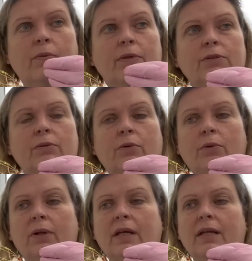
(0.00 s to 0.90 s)
we
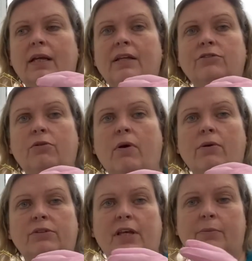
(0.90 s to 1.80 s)
call it
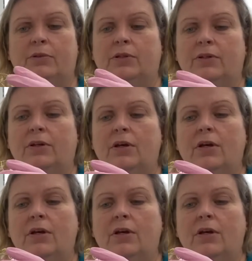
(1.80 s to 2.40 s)
interoception.